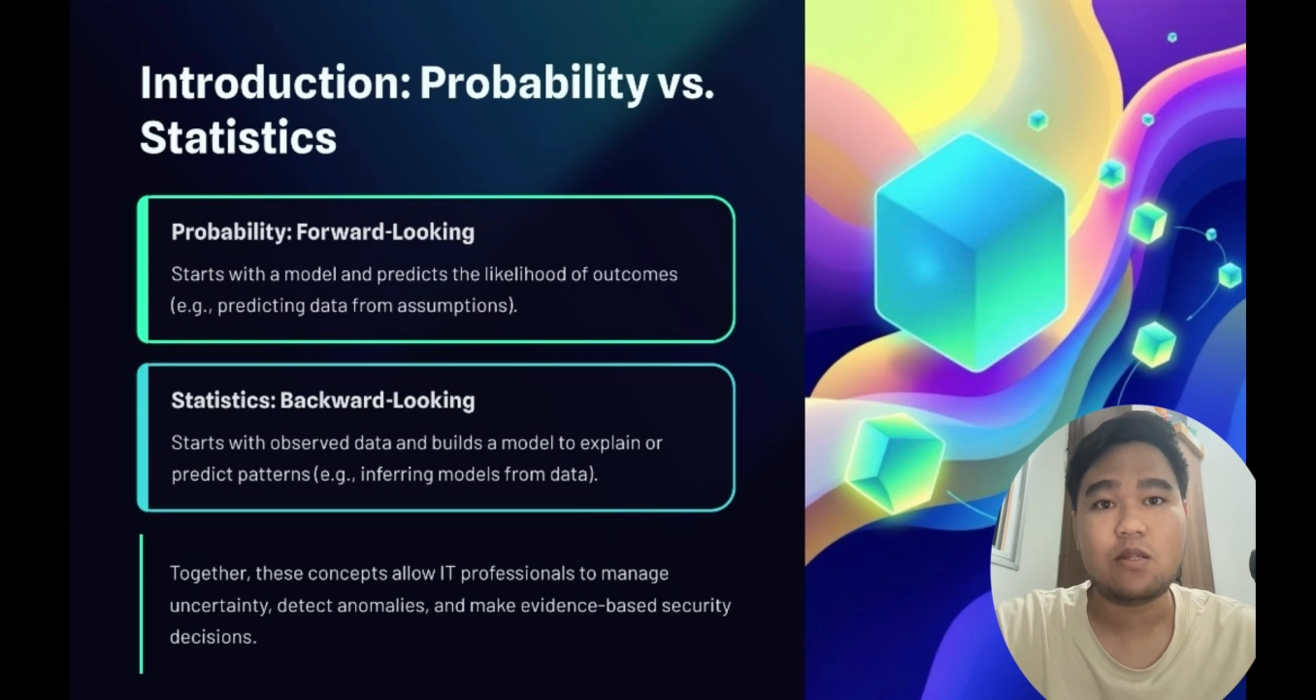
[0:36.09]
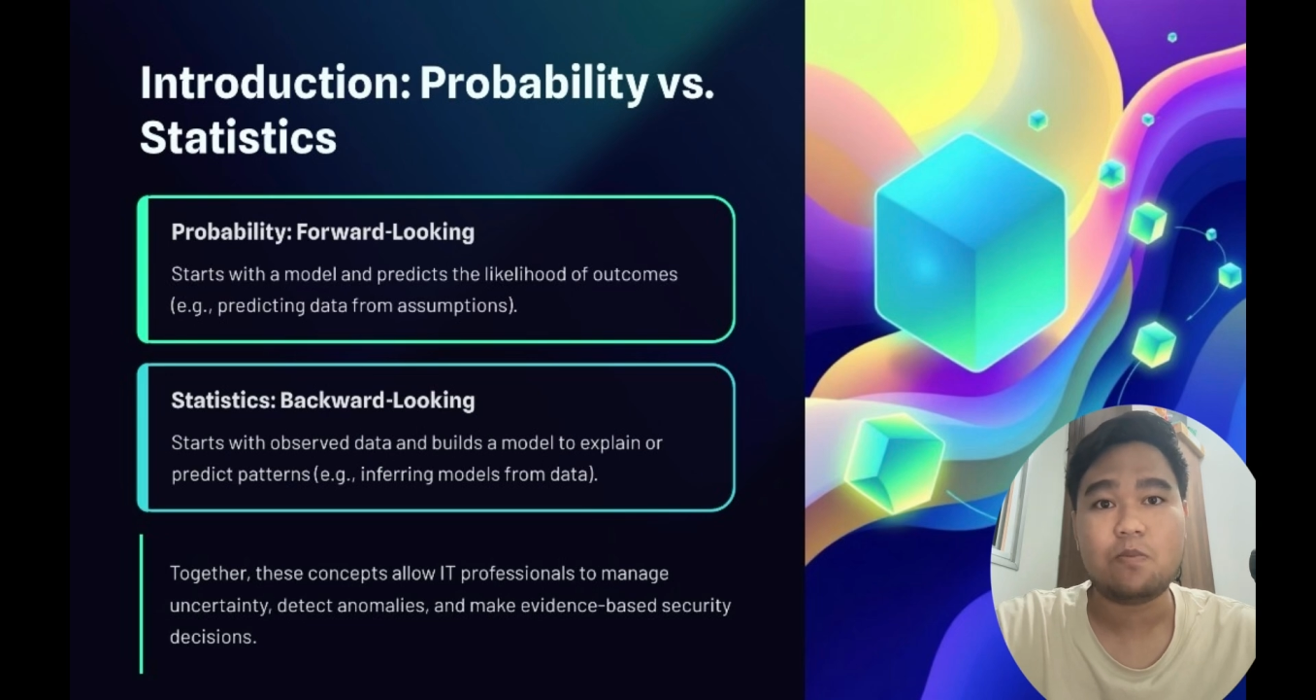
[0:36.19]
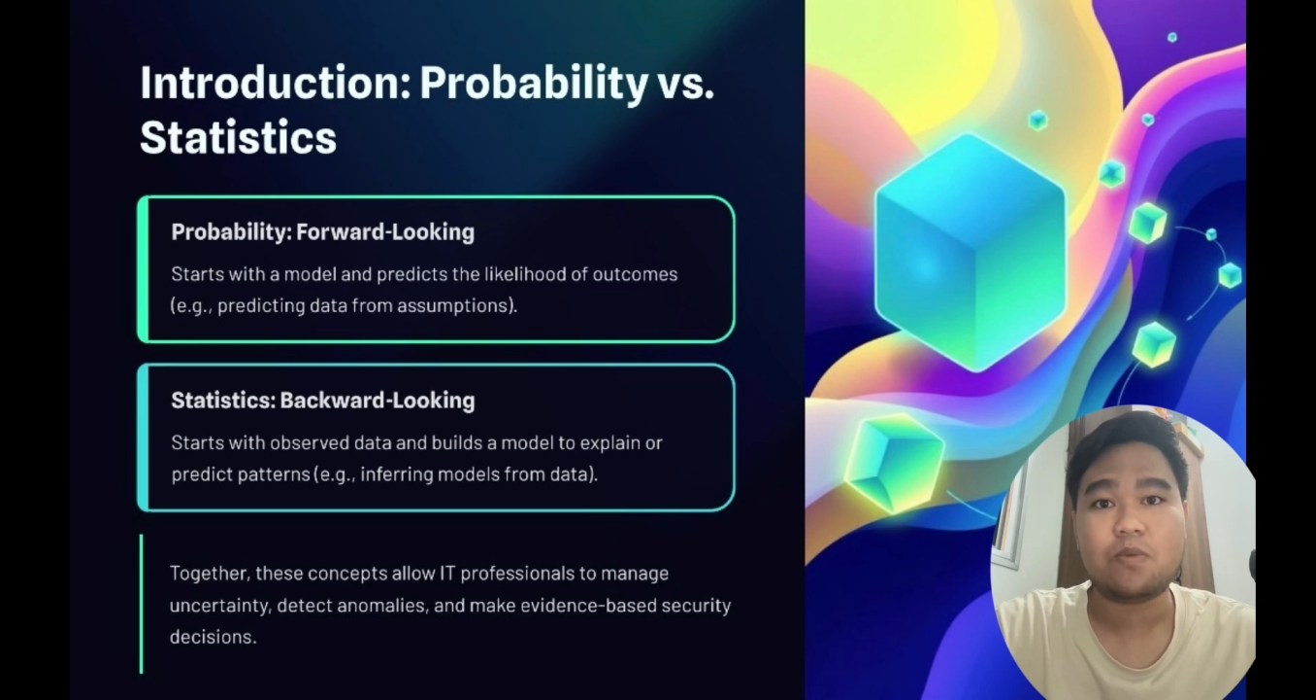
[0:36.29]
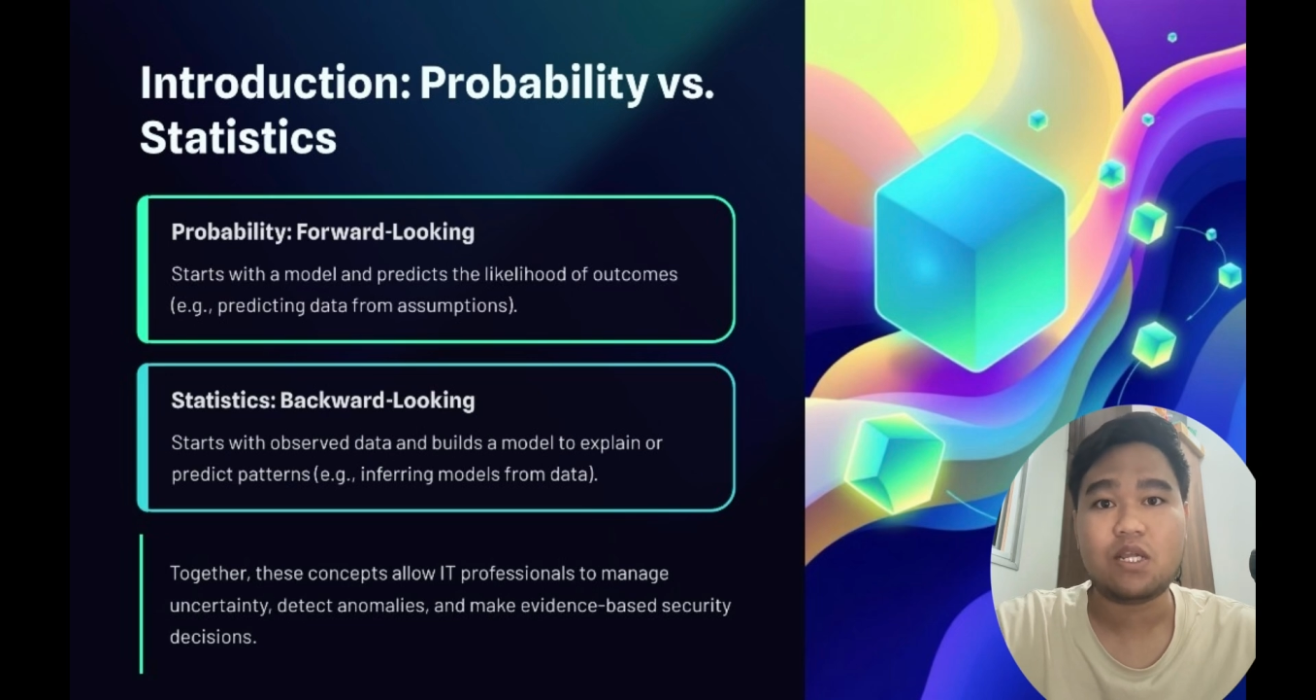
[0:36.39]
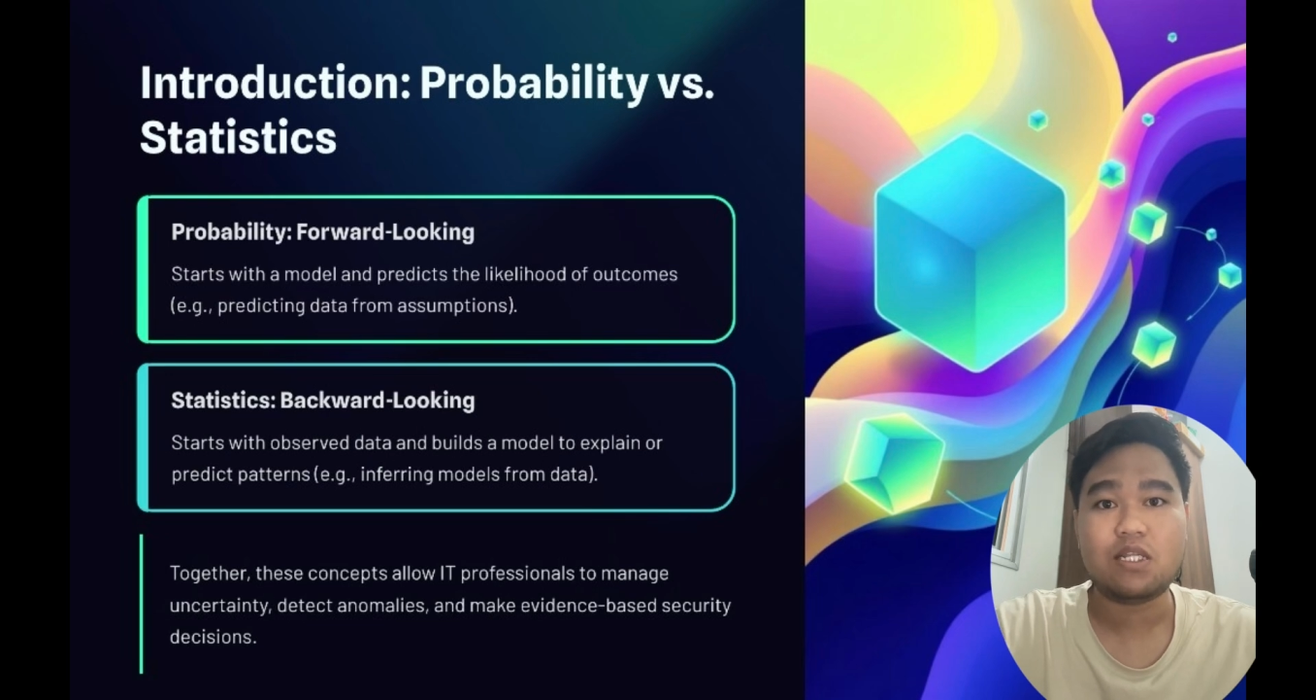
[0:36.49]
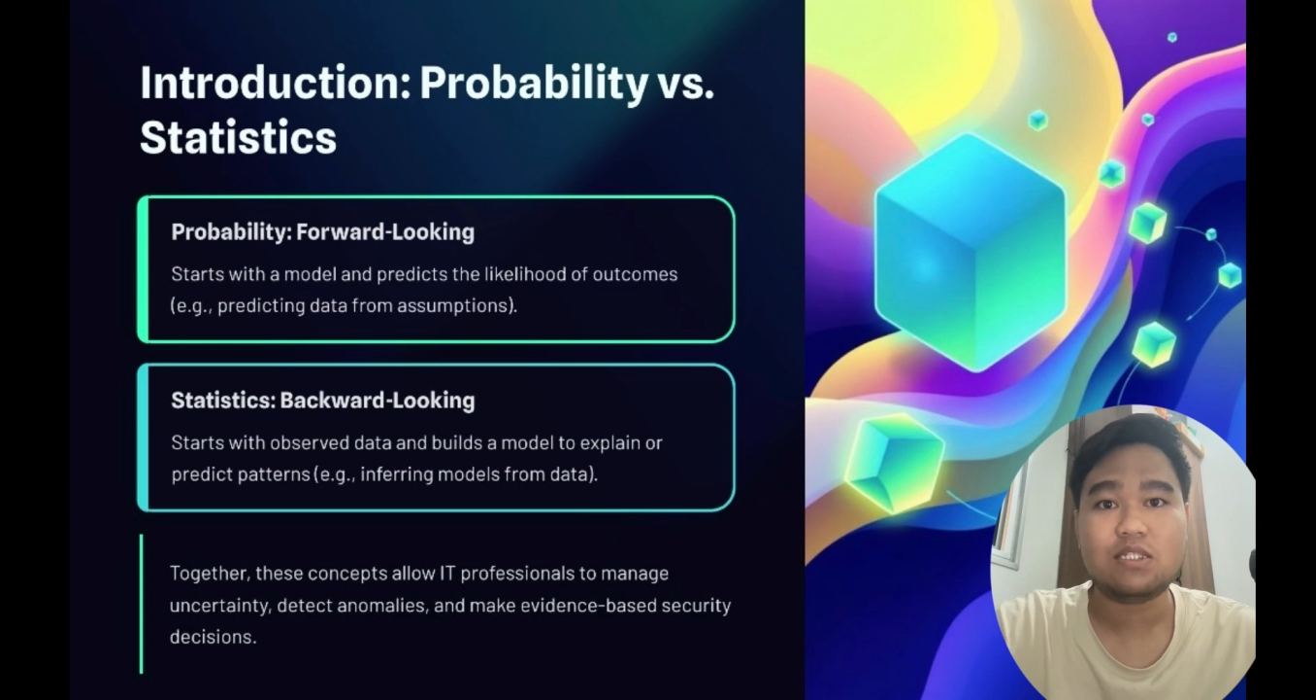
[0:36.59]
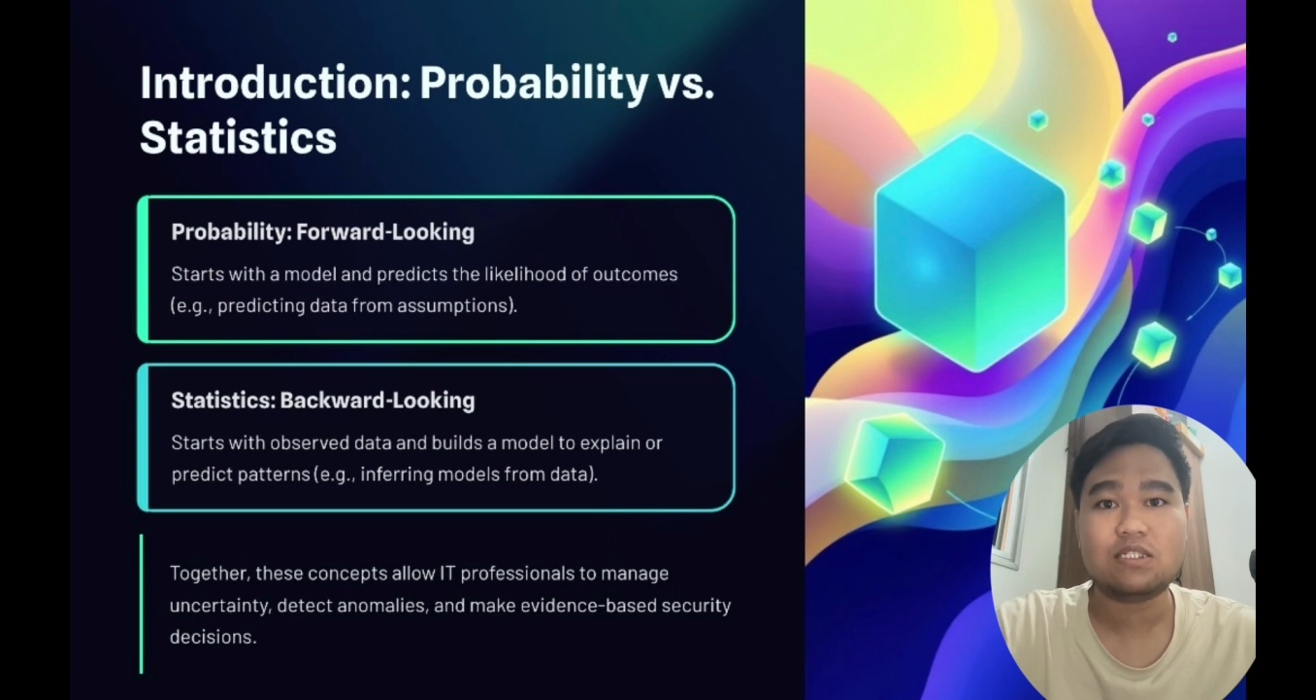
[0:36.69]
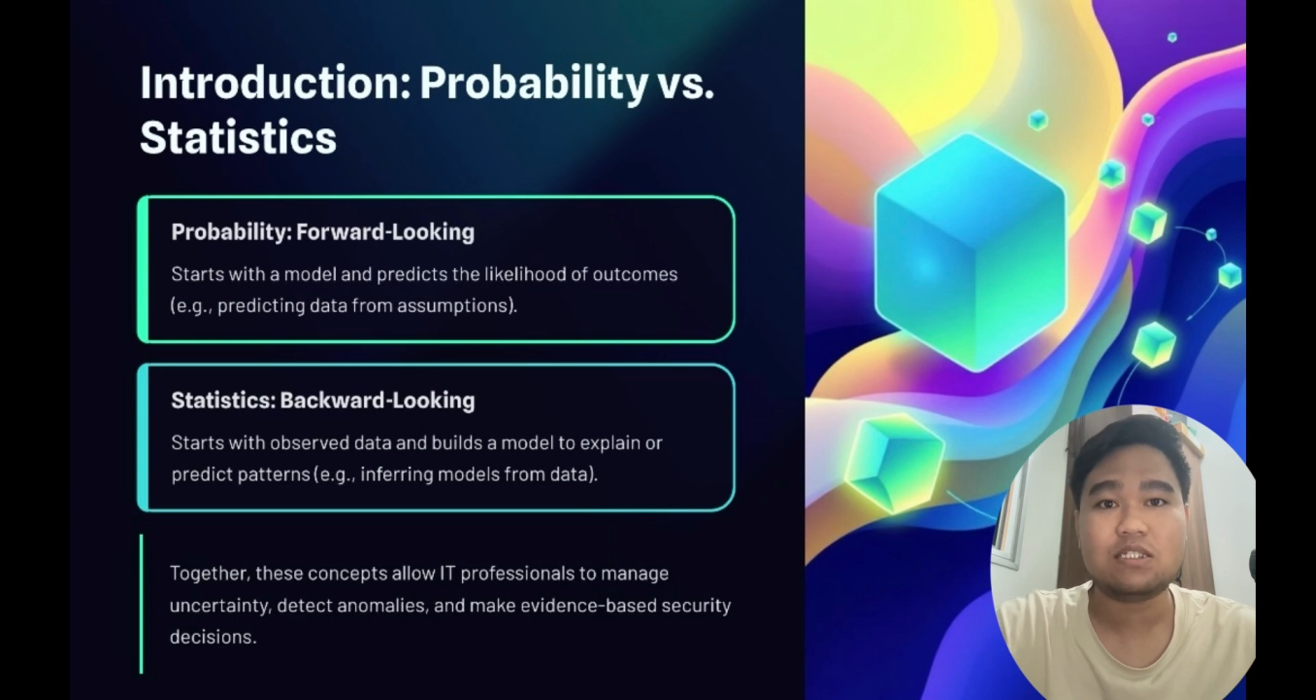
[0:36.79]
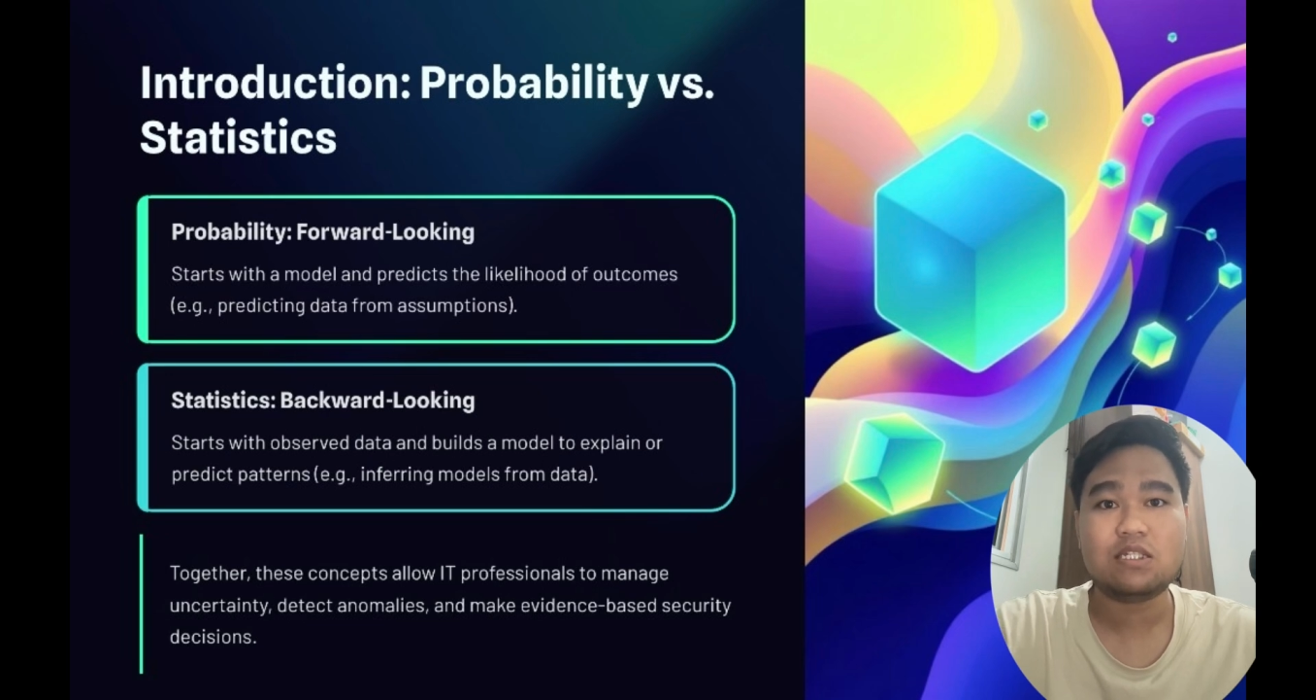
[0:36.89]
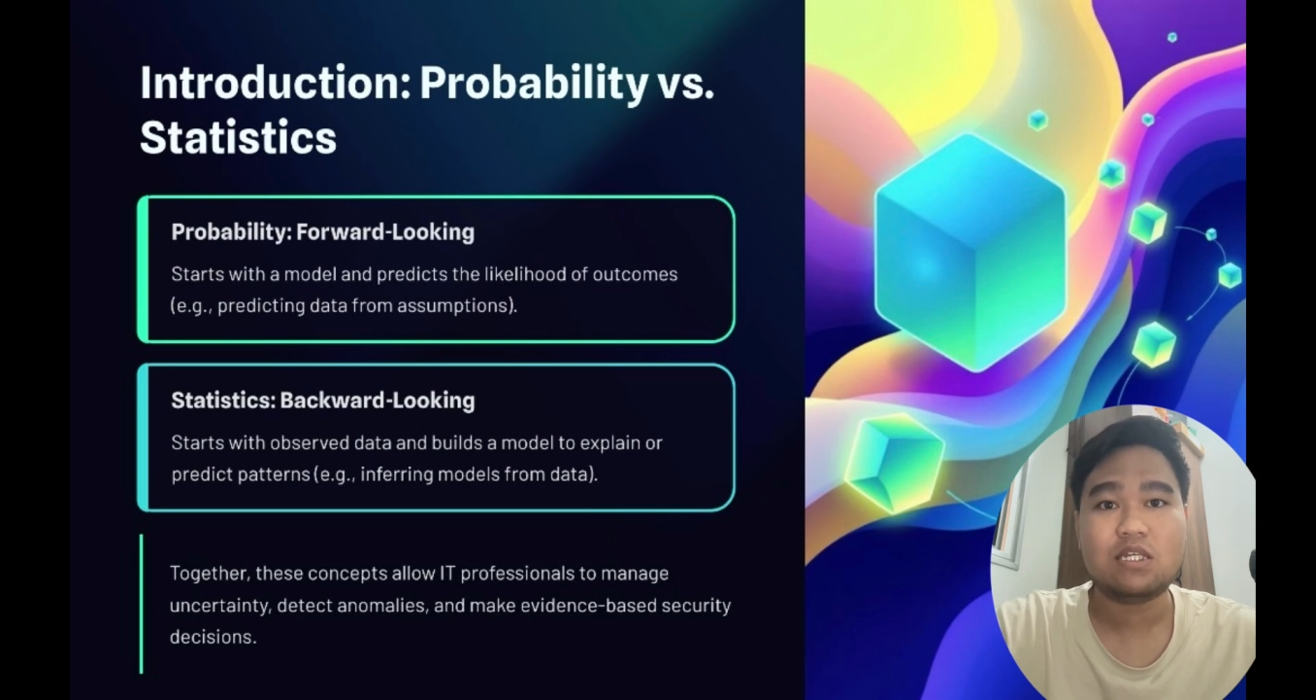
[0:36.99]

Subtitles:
and predicts